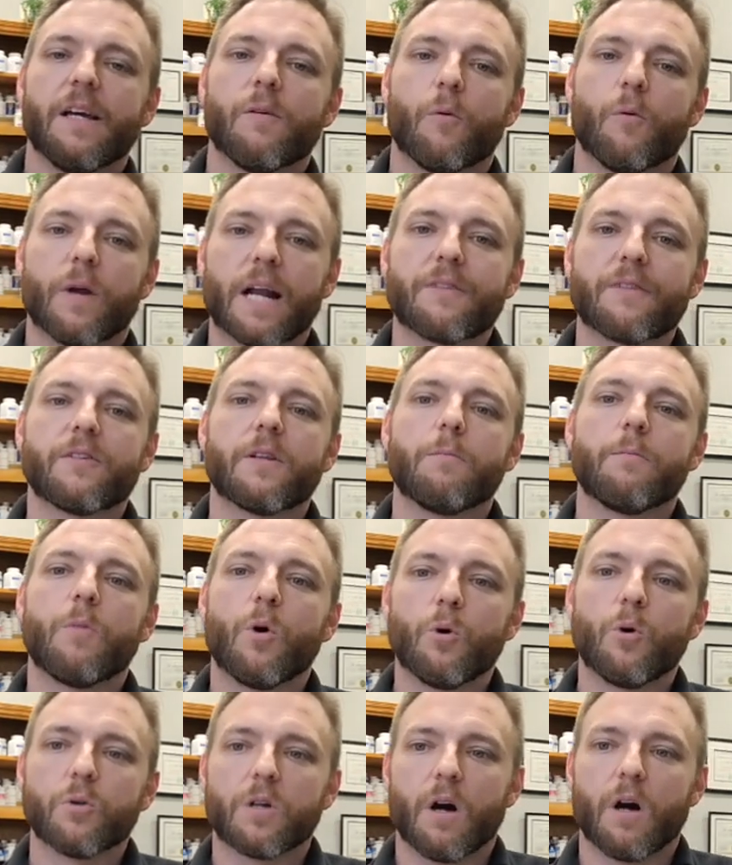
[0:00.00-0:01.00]
Whatever the
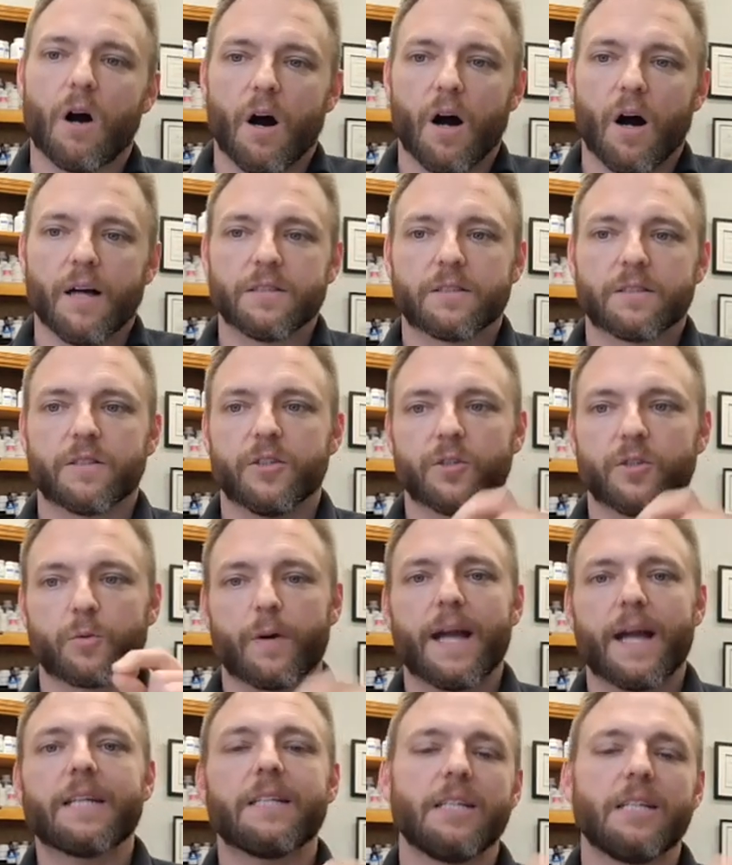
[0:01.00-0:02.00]
mold caused, the
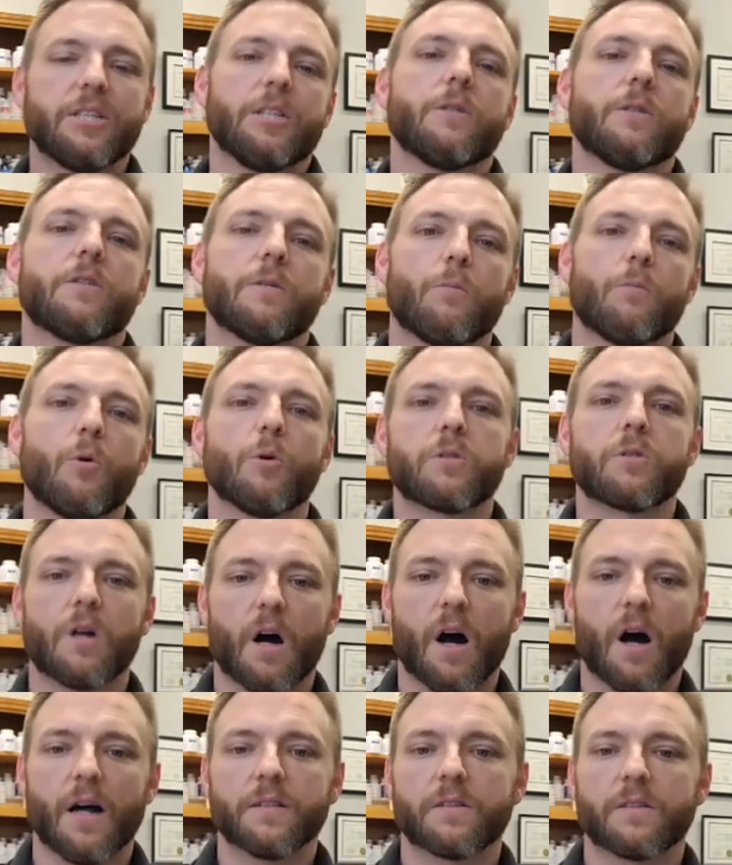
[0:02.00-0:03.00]
direct issues the mold
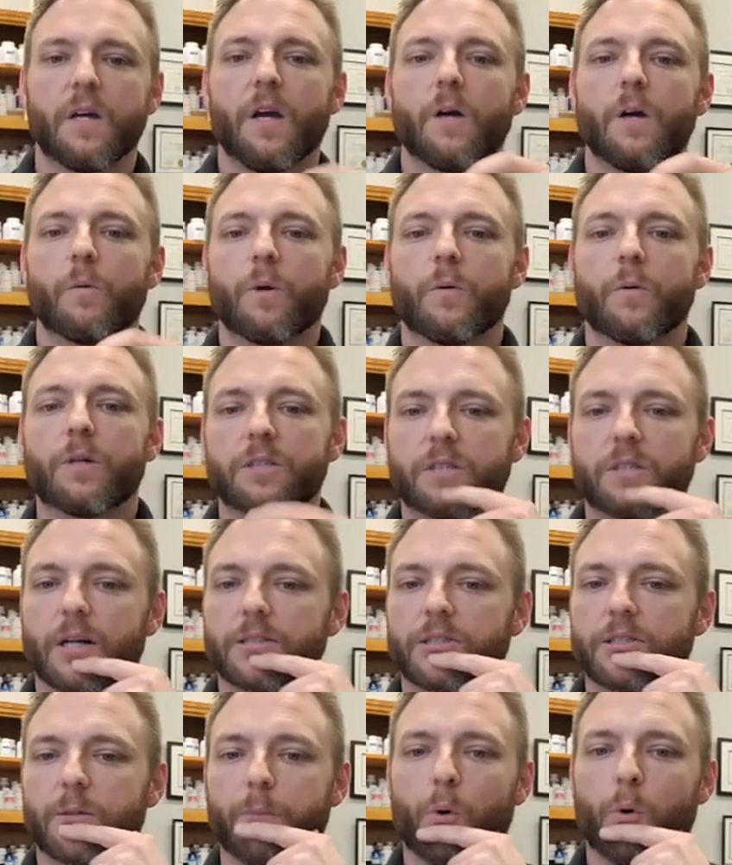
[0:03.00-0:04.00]
caused, we want to
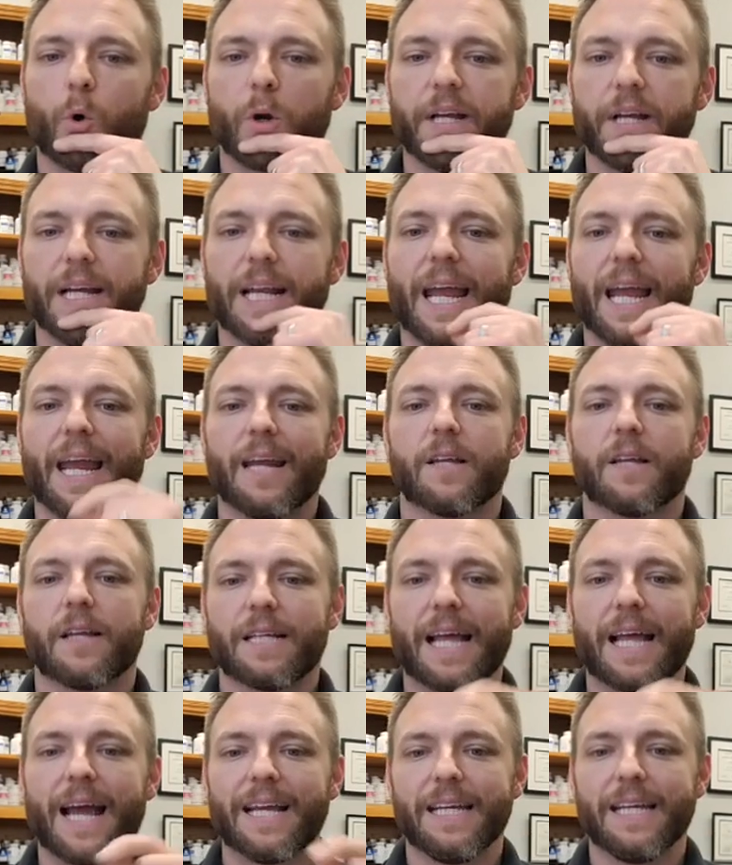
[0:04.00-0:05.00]
start supporting and
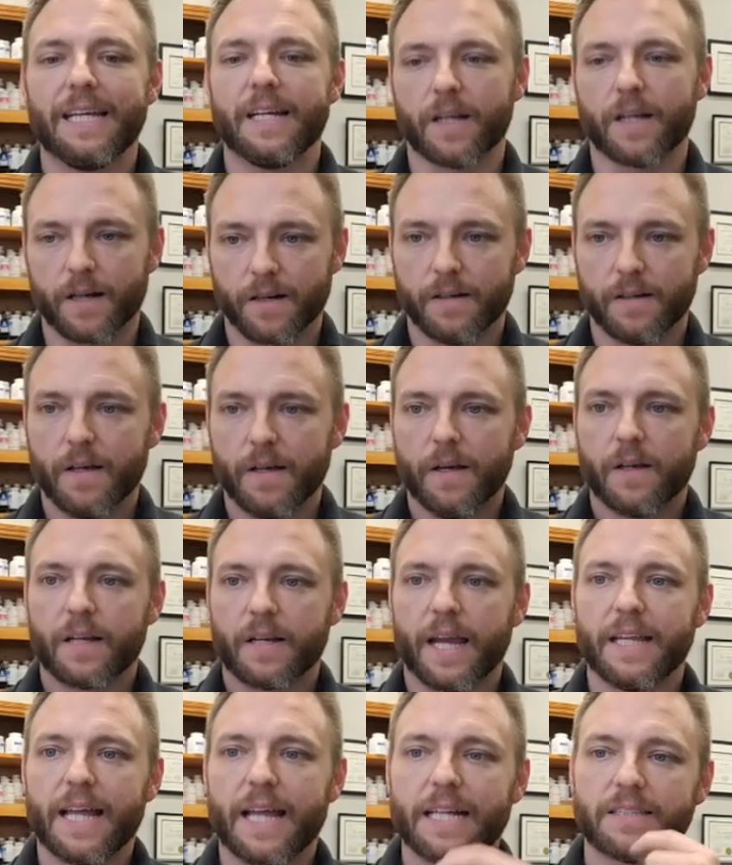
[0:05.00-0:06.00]
handling that here.
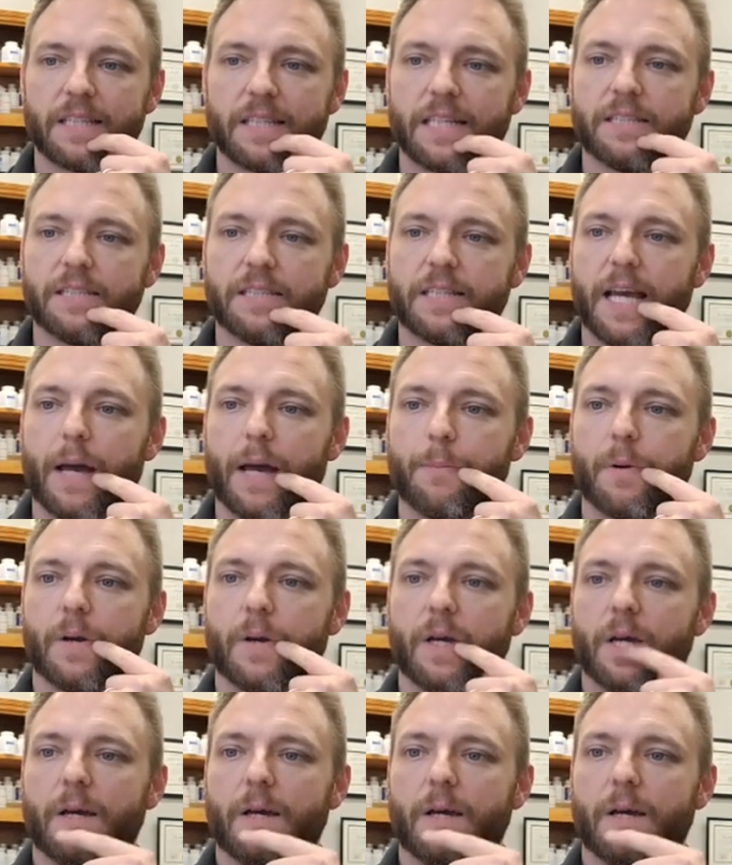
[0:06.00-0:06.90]
Okay, that's that step.